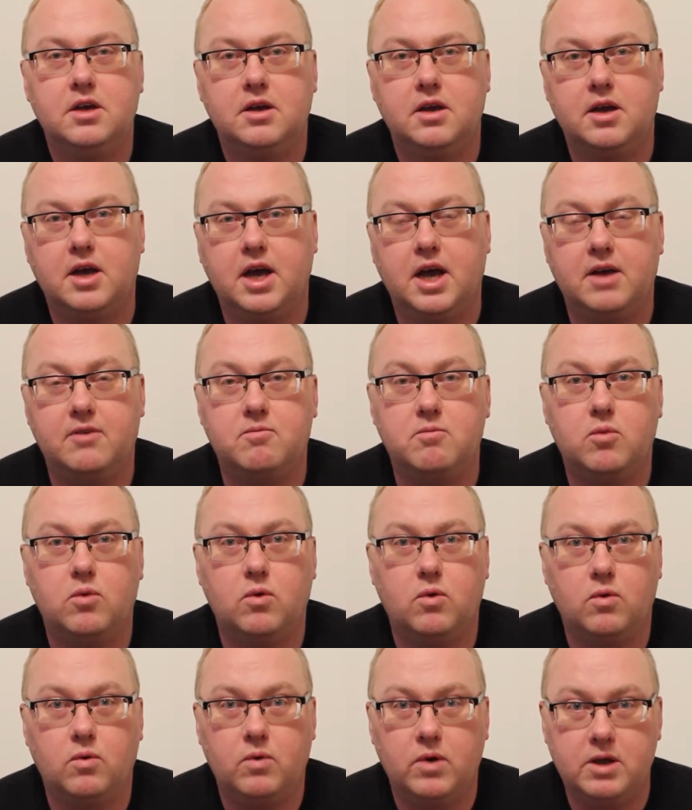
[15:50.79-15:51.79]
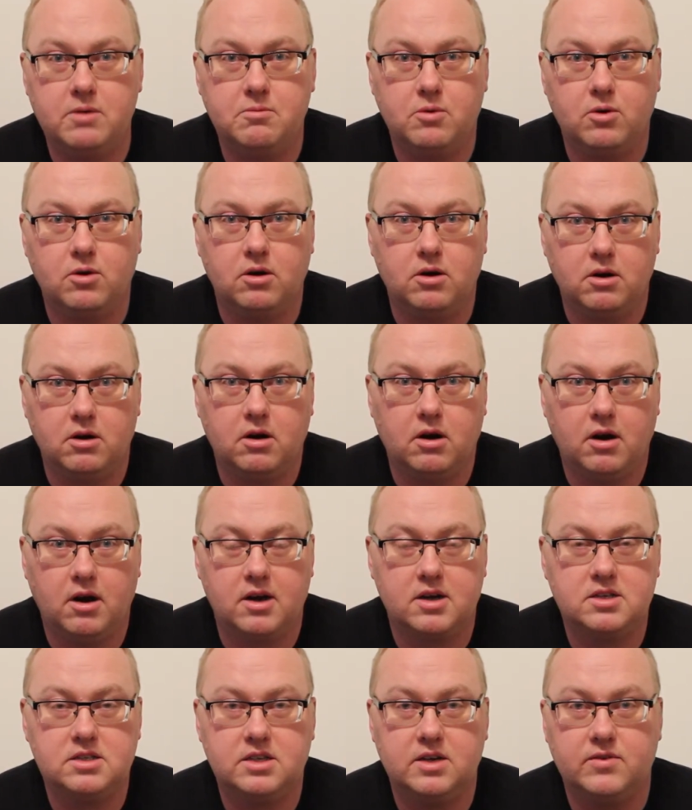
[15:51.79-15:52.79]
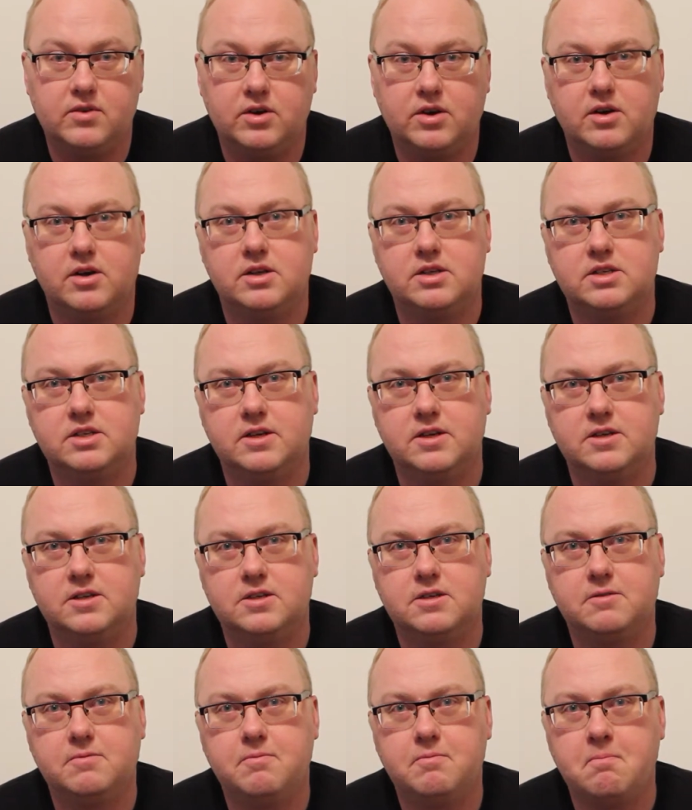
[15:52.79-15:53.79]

I have way more RX7 content.